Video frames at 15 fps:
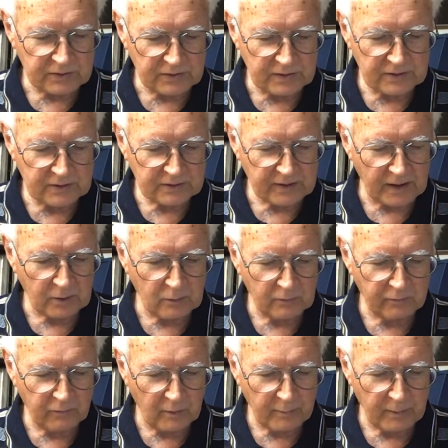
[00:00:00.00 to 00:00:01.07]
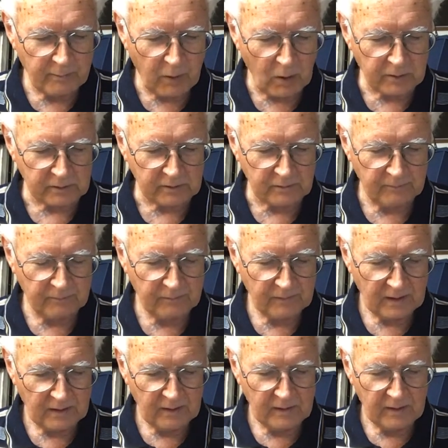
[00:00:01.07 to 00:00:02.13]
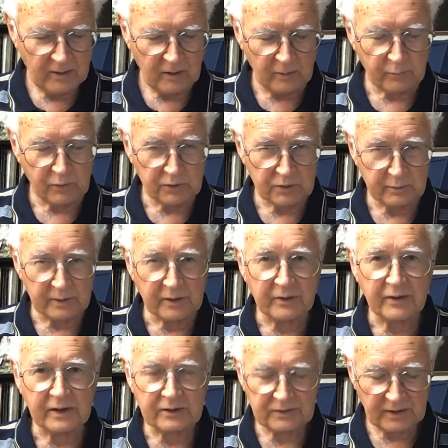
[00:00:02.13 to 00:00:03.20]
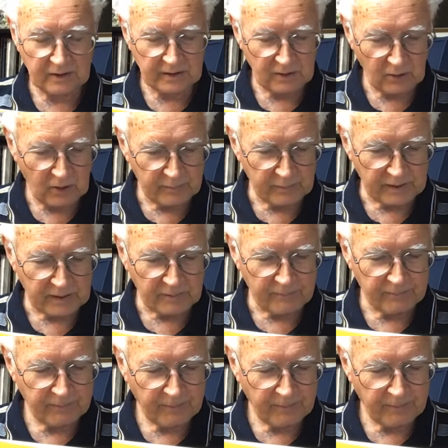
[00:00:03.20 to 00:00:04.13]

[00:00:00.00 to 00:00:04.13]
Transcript: 6 dangled from a pocket. I'm presuming that that's a light meter.